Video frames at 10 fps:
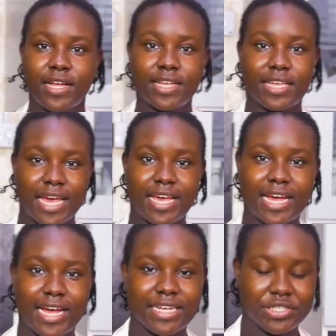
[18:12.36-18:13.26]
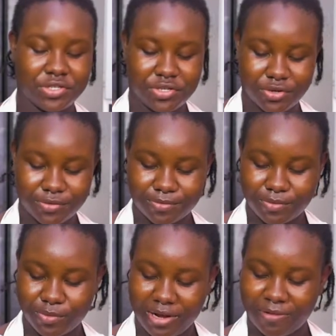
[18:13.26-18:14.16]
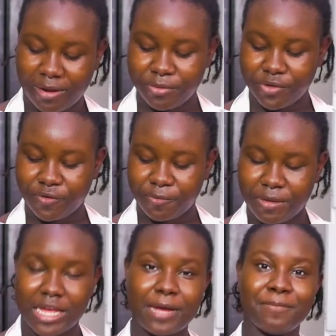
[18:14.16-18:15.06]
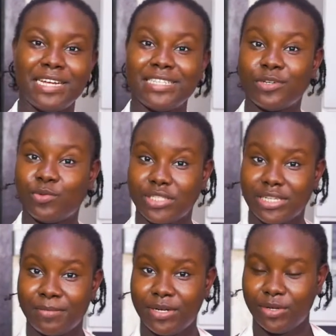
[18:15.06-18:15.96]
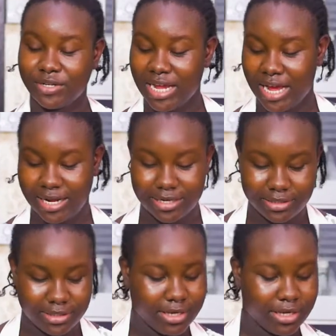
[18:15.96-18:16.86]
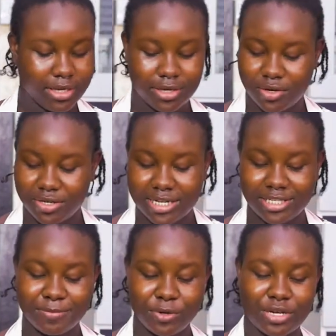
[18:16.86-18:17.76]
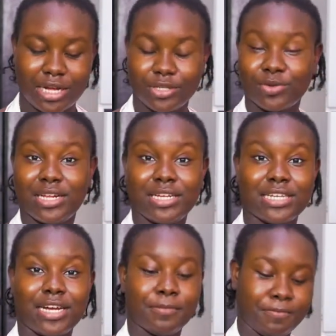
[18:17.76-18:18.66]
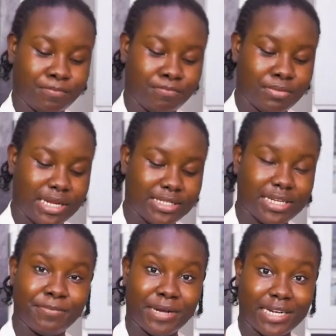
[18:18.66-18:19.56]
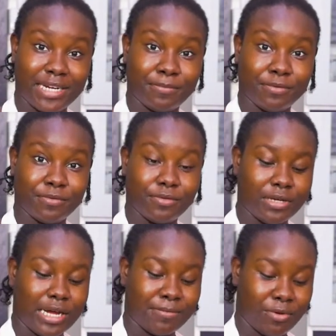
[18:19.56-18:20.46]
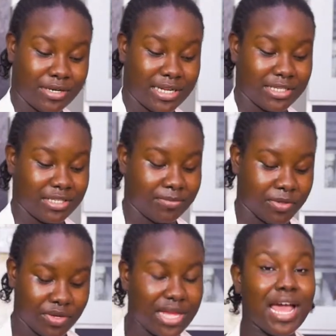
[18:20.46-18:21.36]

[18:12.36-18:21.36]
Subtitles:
Okay guys, so we have our beautiful pink blended watermelon and condensed milk, as well as our blended pineapple and condensed milk,